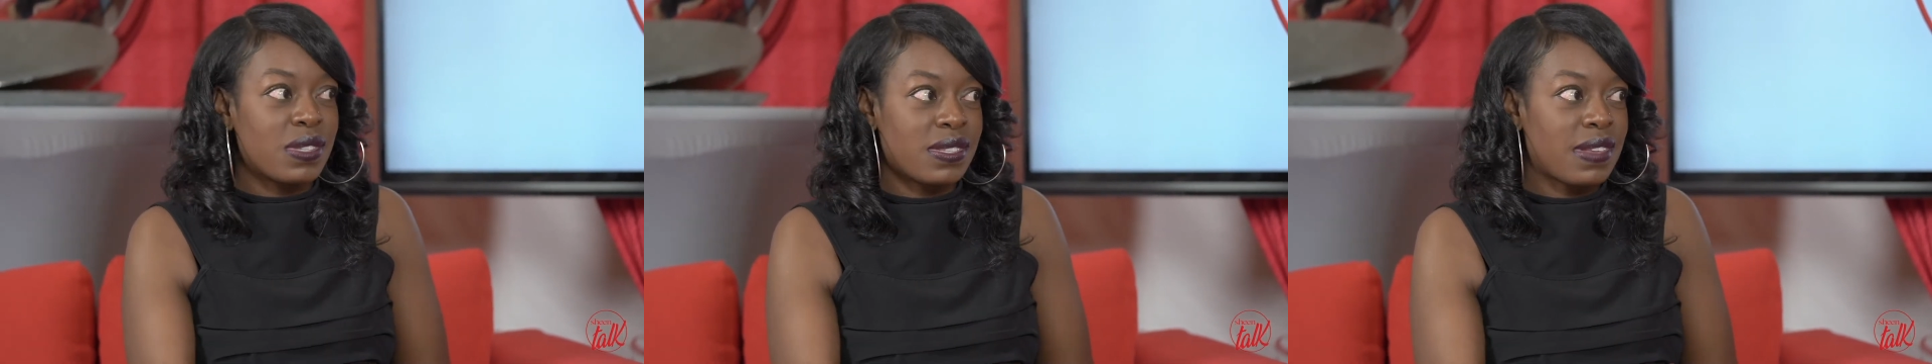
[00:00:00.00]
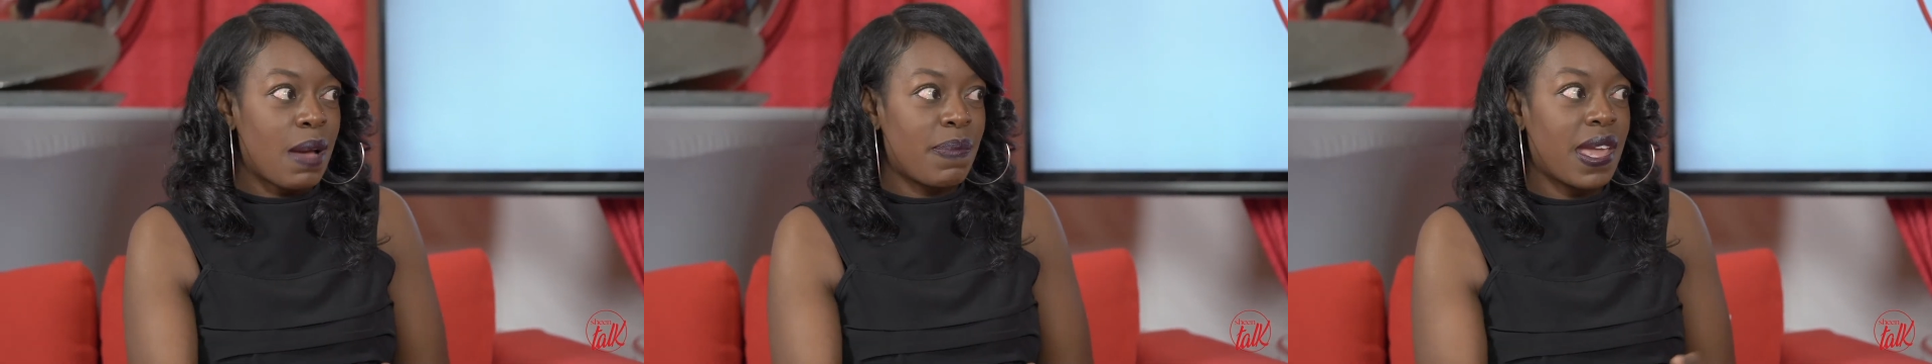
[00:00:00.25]
in
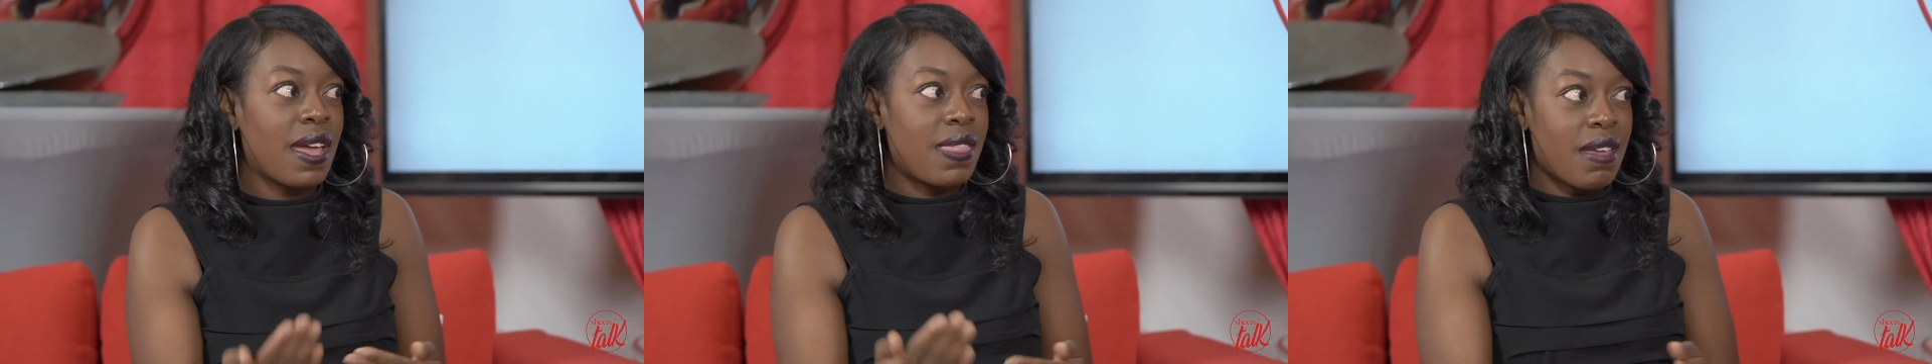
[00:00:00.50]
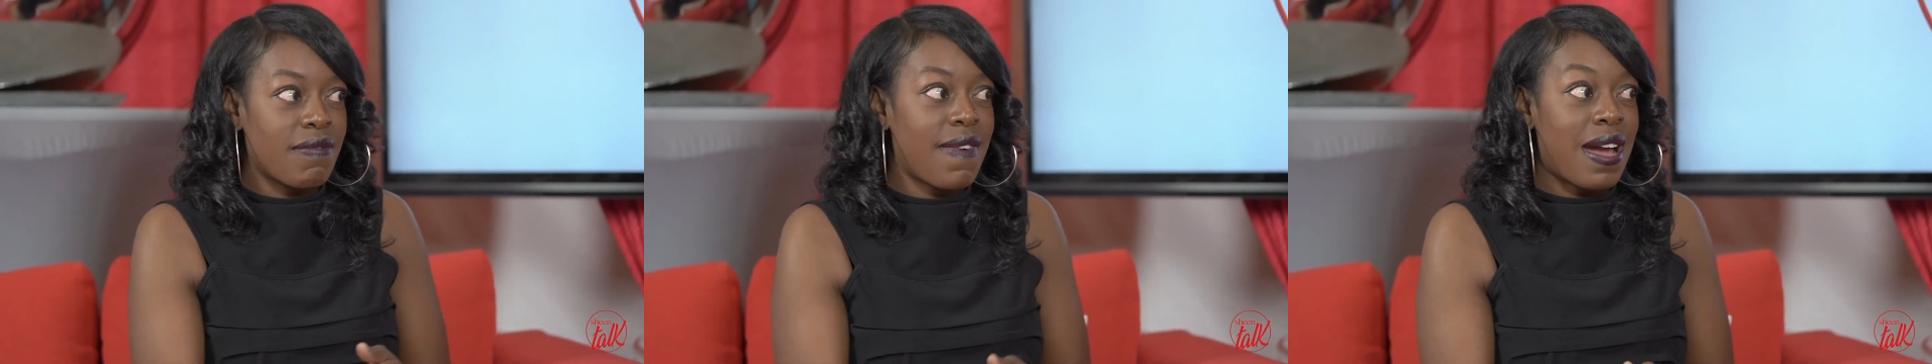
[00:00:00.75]
something and
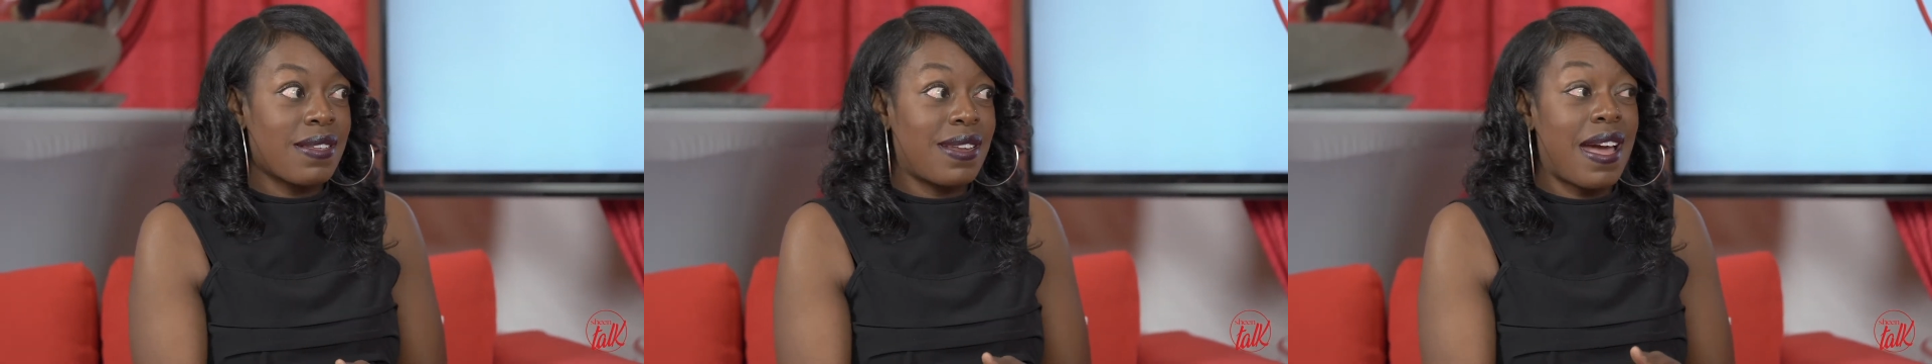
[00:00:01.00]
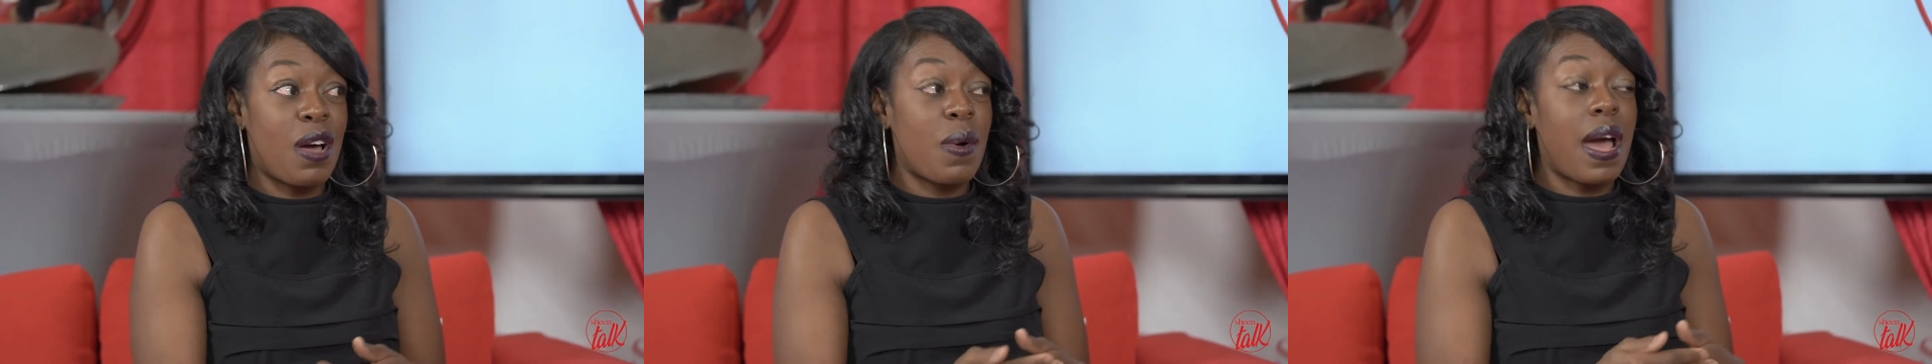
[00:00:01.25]
then finding
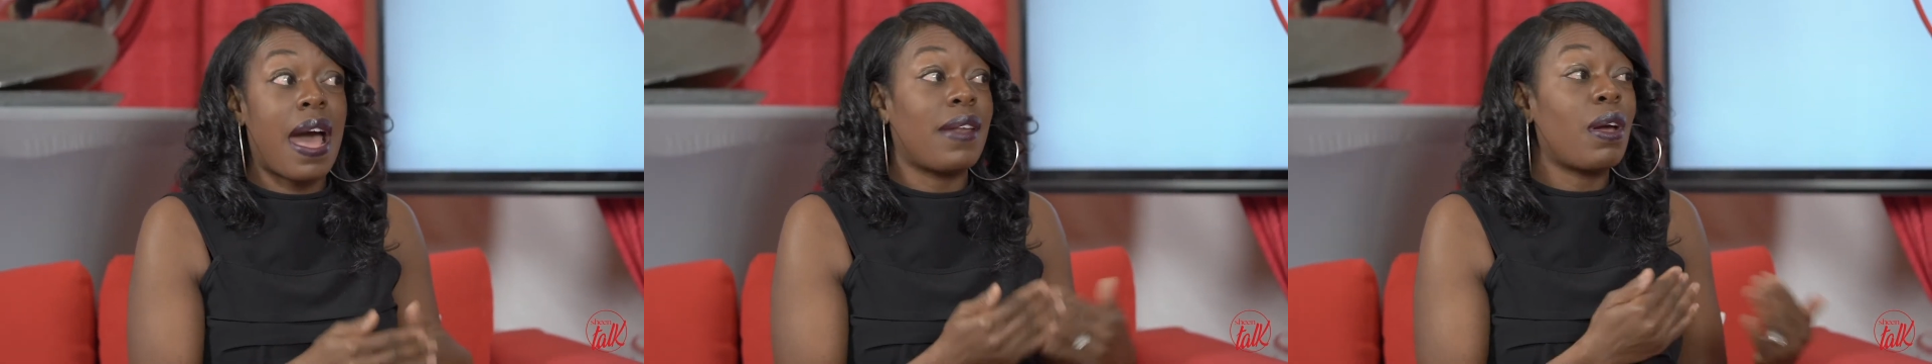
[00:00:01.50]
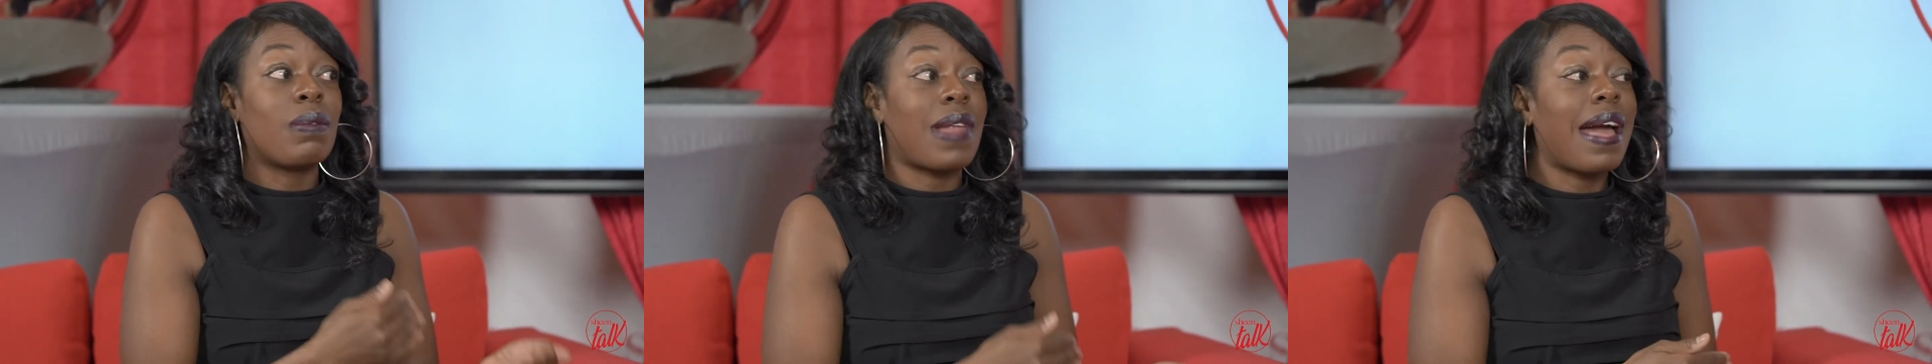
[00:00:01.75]
out I
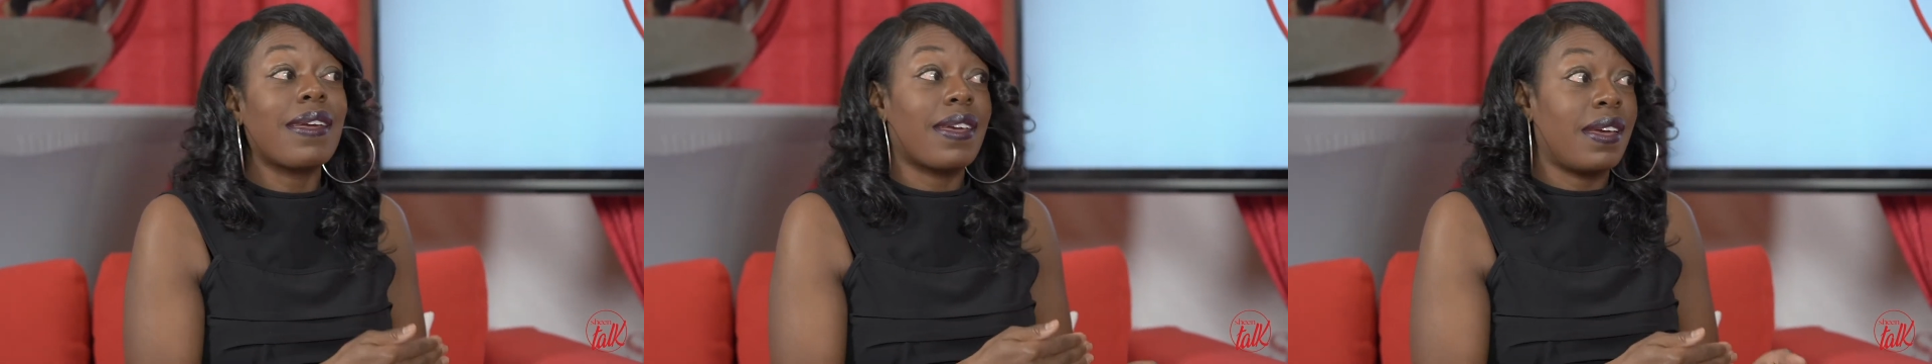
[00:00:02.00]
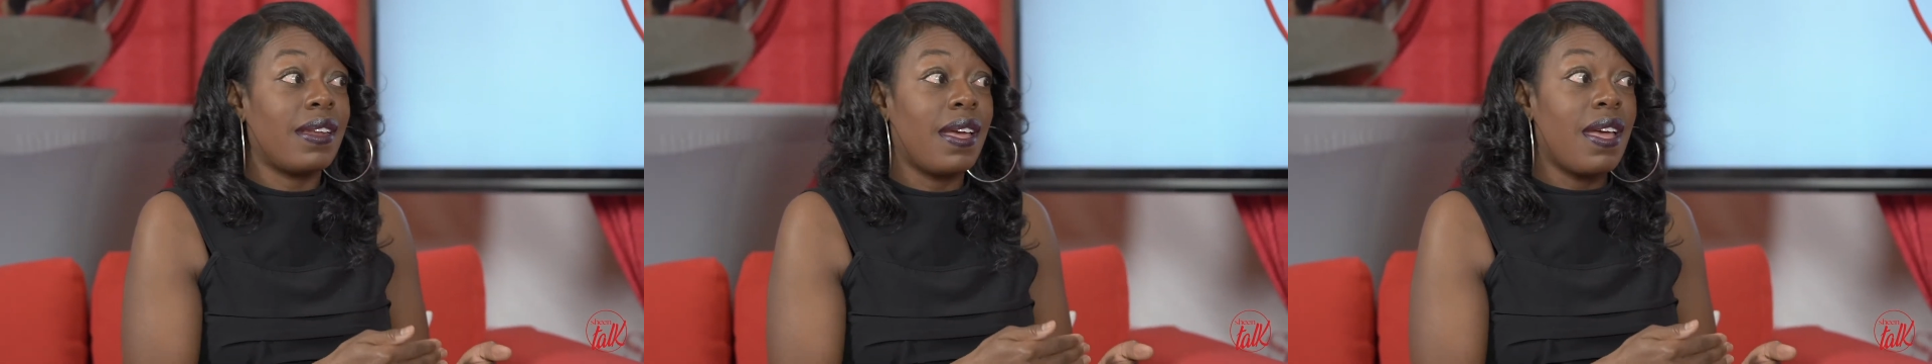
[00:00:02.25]
don't like
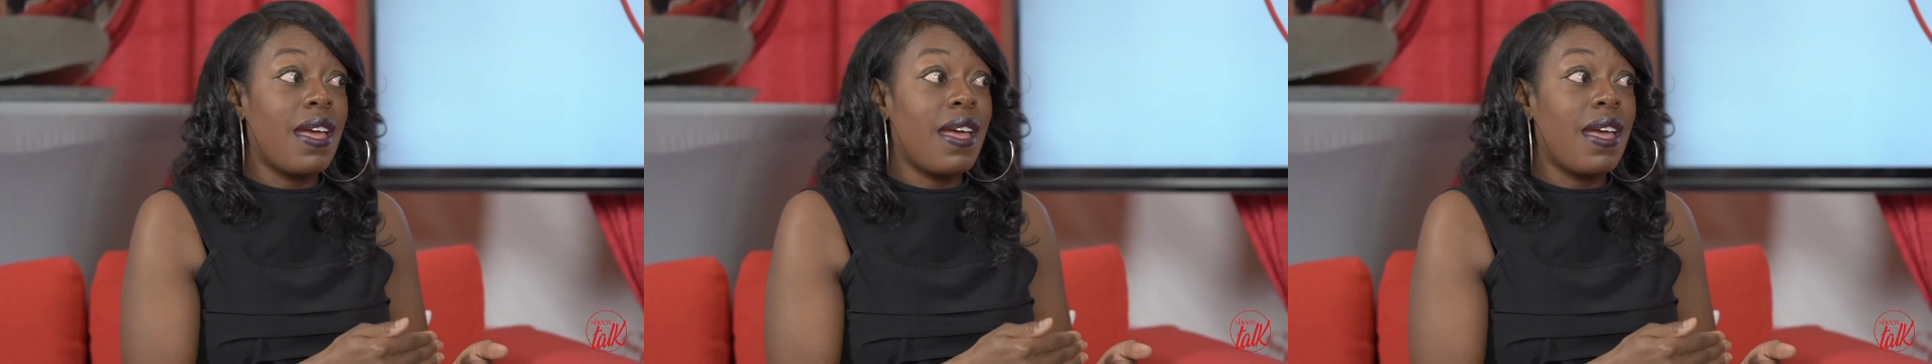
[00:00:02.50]
it.